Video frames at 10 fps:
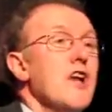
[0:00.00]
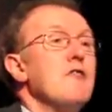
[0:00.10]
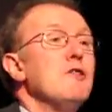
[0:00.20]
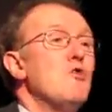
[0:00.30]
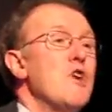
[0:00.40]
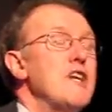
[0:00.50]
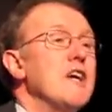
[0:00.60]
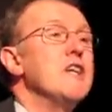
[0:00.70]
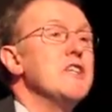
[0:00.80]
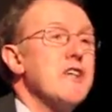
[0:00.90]
novel
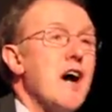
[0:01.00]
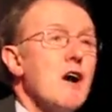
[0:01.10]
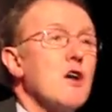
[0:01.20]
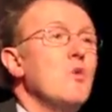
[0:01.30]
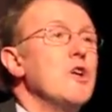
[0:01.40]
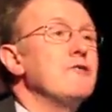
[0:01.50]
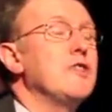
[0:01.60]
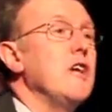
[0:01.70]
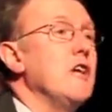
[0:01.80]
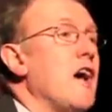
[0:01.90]
Reading in the Dark, one
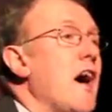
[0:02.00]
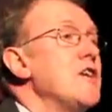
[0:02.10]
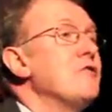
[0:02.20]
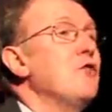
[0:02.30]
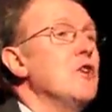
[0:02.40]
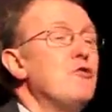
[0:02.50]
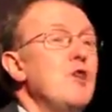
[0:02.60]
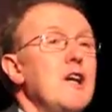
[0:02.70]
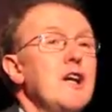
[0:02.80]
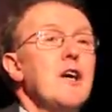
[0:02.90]
of the handful
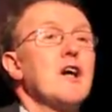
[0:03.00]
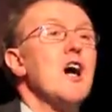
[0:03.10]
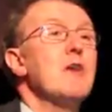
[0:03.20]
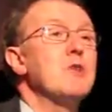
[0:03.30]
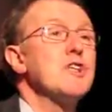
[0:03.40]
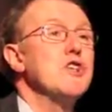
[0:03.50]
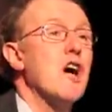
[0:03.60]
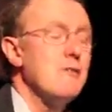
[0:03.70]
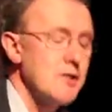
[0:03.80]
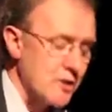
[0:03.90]
of really
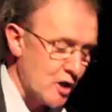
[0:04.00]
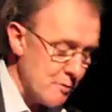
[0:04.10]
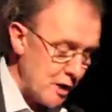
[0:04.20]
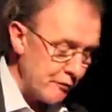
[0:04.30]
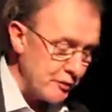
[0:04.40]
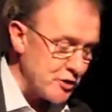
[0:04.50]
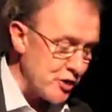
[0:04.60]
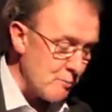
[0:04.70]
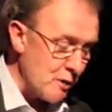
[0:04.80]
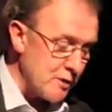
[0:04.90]
accomplished novels to come out of the
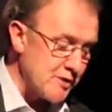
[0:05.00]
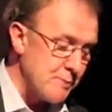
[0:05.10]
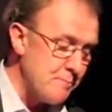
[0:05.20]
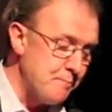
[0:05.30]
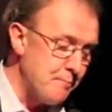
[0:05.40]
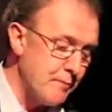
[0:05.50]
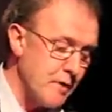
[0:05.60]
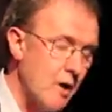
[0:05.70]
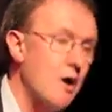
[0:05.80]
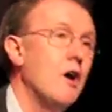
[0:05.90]
Troubles.
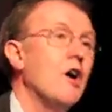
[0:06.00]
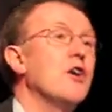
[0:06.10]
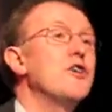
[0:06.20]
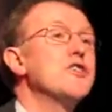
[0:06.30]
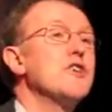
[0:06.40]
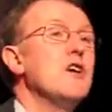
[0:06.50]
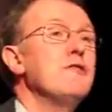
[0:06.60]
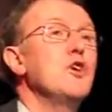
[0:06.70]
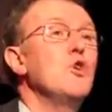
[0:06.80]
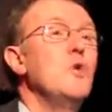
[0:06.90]
Others
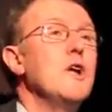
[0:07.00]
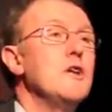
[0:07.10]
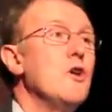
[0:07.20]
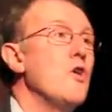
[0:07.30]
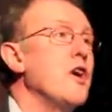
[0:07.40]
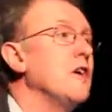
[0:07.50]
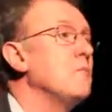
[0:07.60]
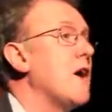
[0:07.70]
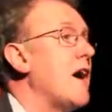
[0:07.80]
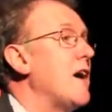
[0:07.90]
of you will know
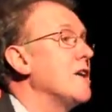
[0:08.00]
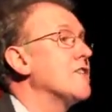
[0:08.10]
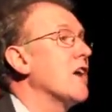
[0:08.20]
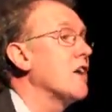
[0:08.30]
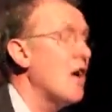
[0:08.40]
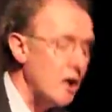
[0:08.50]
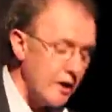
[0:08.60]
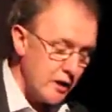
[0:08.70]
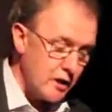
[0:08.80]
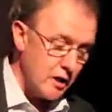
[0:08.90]
him as a
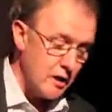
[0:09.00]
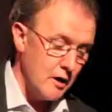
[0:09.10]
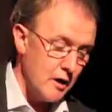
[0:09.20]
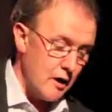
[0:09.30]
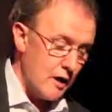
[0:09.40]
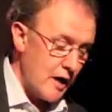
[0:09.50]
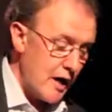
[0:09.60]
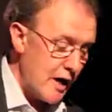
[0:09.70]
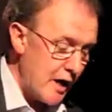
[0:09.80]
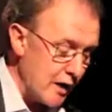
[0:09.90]
colleague,
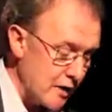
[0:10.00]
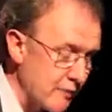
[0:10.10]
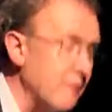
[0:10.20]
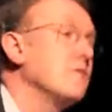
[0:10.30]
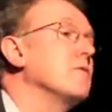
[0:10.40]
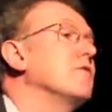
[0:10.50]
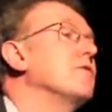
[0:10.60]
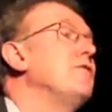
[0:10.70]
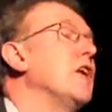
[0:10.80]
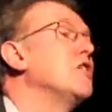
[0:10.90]

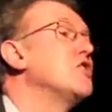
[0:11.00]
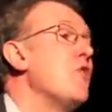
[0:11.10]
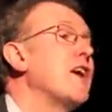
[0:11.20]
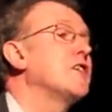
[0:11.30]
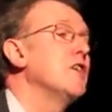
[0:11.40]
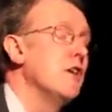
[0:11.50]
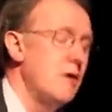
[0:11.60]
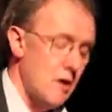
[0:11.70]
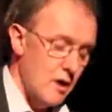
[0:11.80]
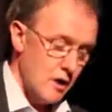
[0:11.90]
fellow
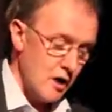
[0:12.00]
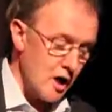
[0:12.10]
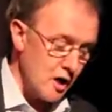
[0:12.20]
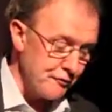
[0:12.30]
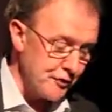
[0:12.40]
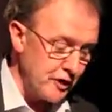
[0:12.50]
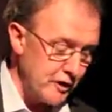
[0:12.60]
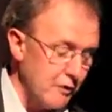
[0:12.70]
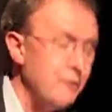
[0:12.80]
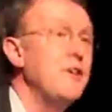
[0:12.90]
director of
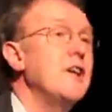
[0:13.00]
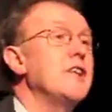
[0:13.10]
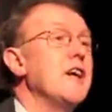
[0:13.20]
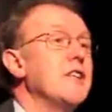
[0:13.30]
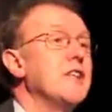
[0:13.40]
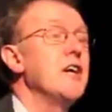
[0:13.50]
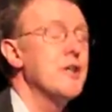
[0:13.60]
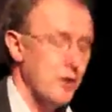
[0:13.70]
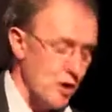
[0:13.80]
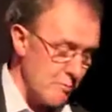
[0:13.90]
the Field Day
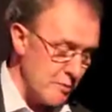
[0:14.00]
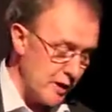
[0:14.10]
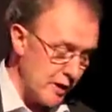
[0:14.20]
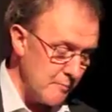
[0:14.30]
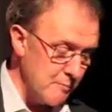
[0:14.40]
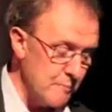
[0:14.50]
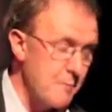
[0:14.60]
Theatre Company.